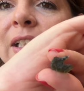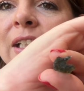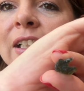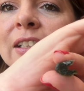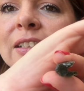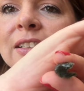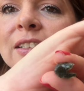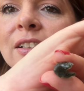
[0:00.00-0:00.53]

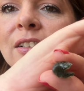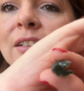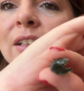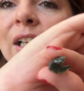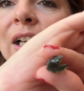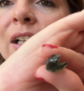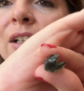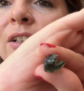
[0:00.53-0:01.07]
inside
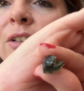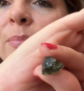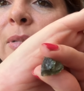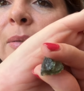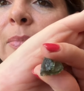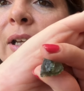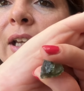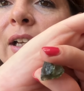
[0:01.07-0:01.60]
that loopy
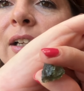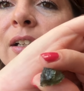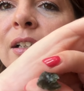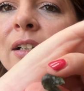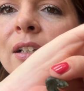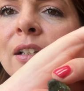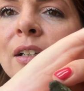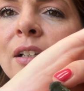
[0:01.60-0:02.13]
bit.
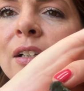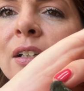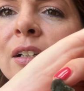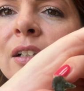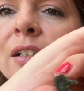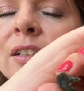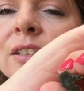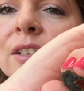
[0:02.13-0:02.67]

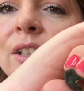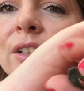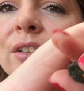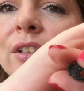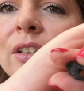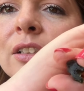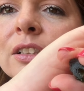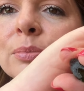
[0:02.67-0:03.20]
So who
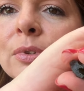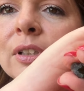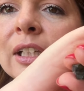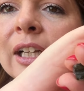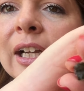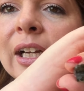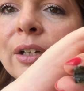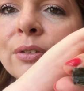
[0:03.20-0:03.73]
knows what it
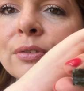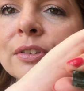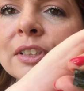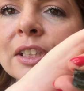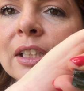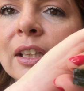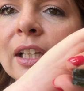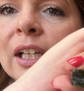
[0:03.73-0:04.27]
housed
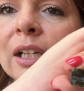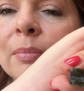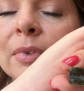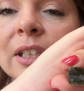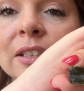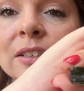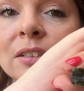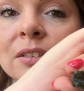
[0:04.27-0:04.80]
in there, but
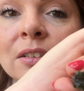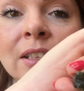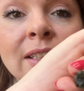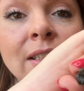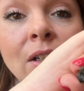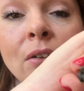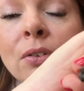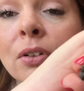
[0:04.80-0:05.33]

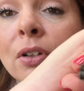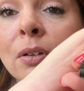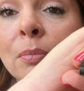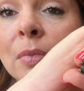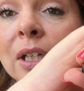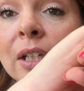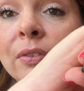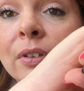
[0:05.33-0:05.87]
it's long gone,
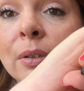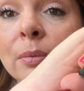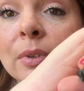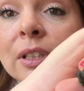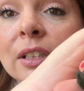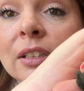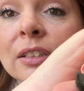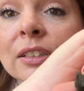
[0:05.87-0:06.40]
whatever it
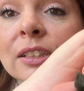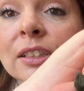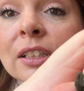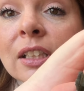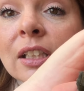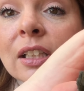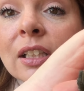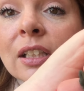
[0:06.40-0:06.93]
was.
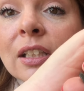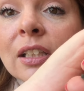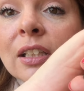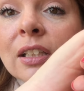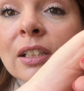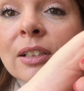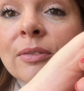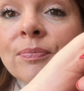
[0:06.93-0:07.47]

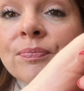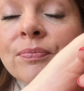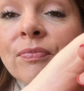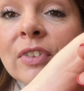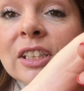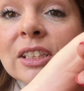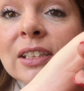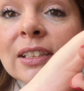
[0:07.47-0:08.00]

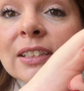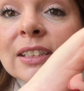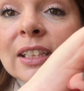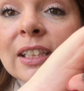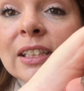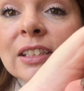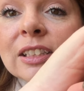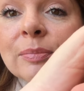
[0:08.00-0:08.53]
So that's
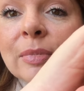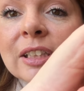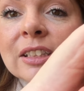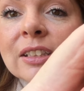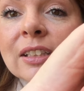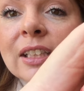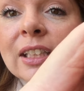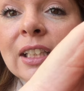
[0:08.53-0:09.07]
Ian's bit.
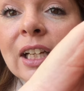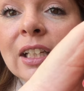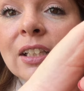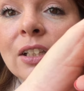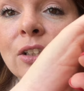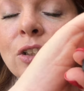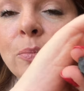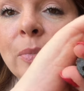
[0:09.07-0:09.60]
So he had a
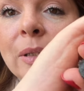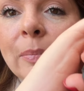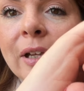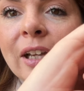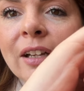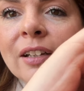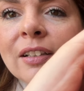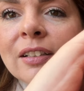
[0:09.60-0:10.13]
loopy
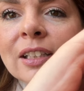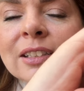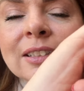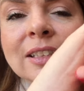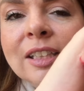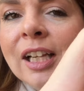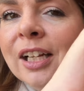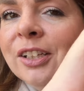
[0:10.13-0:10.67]
bit. That's the
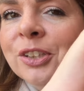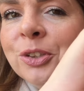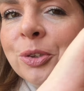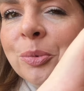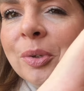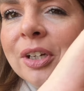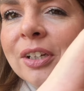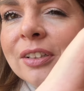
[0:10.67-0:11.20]
technical
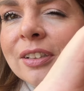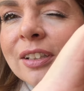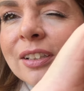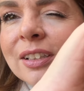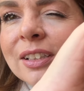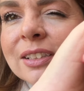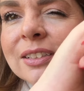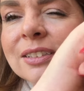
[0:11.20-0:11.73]
word,
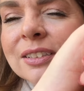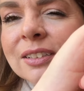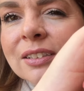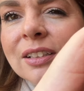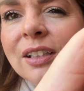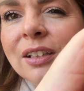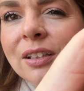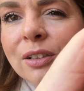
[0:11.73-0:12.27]
guys. The
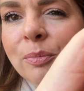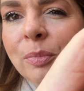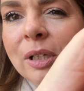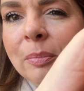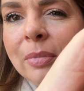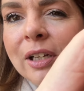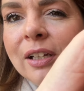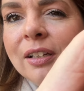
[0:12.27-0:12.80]
loopy
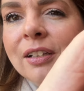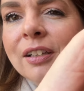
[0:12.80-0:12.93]
bit